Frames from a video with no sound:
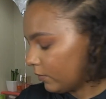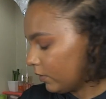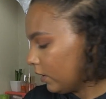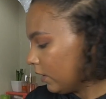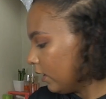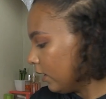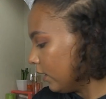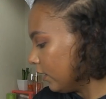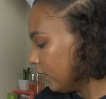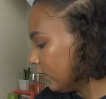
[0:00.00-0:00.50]

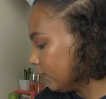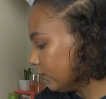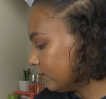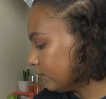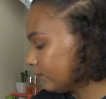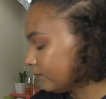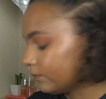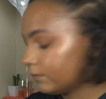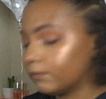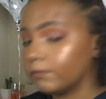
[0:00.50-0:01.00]
Um,
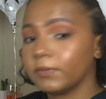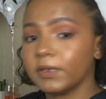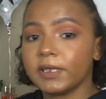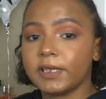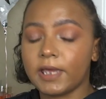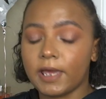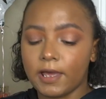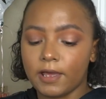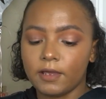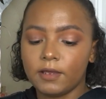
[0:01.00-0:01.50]
but
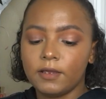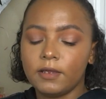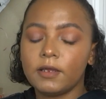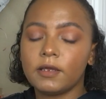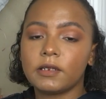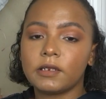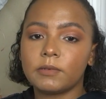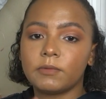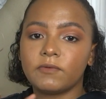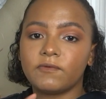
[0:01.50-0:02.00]
yeah,
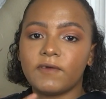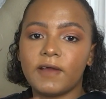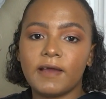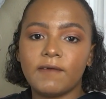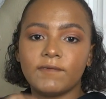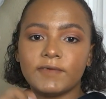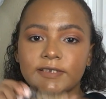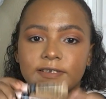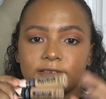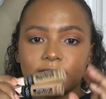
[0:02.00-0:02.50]
number five
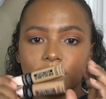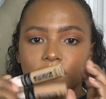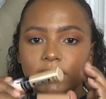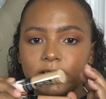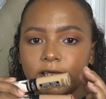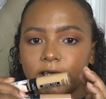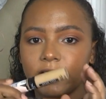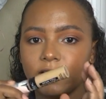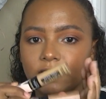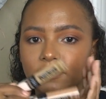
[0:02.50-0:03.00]
is
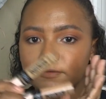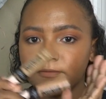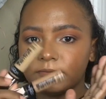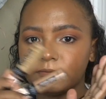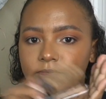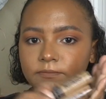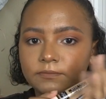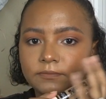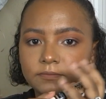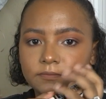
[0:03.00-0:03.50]
L'Oreal.
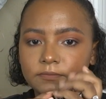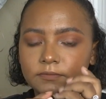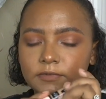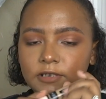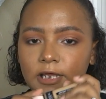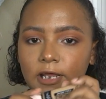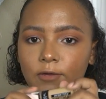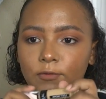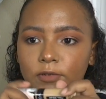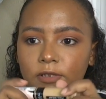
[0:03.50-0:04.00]

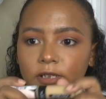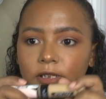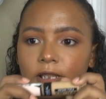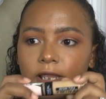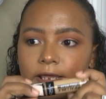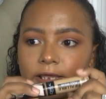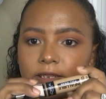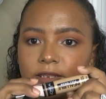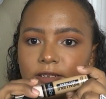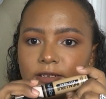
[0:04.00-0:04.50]
I really
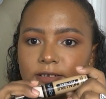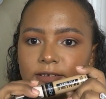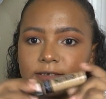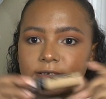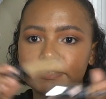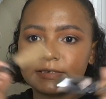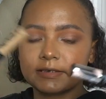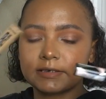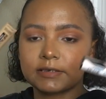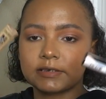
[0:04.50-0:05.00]
like
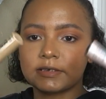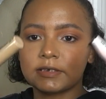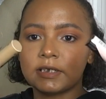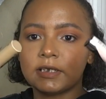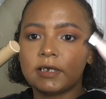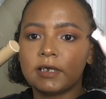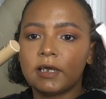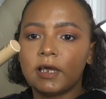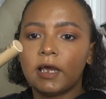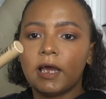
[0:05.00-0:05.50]
this.
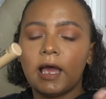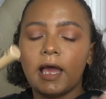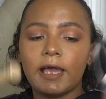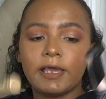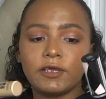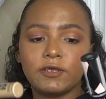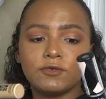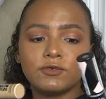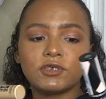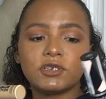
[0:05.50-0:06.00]
I
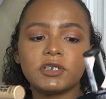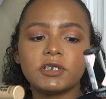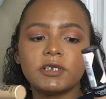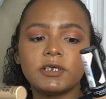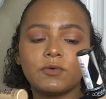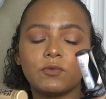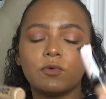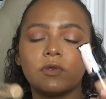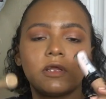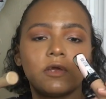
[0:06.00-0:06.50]
used
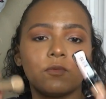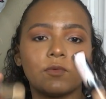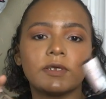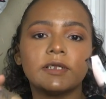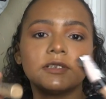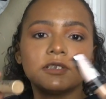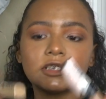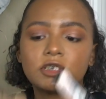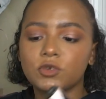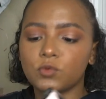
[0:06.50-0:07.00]
it when I
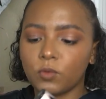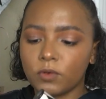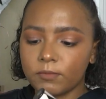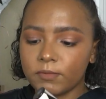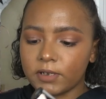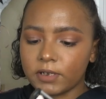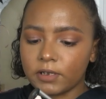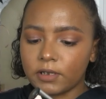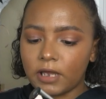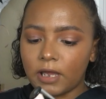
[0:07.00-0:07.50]
went
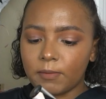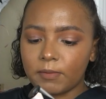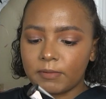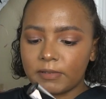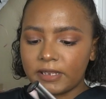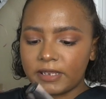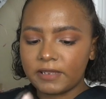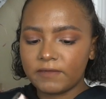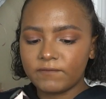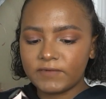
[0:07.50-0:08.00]
swimming. I
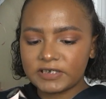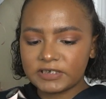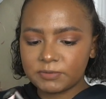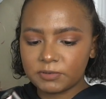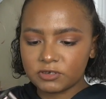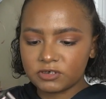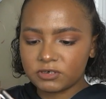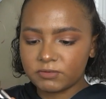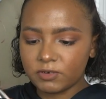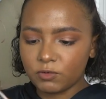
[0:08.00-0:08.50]
believe it's
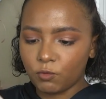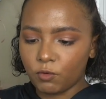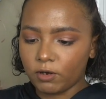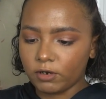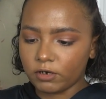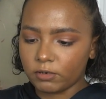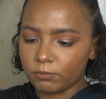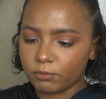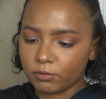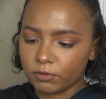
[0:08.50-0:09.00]
supposed to be
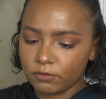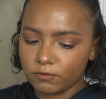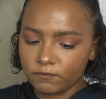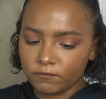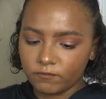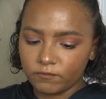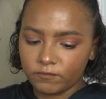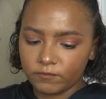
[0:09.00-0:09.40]
waterproof.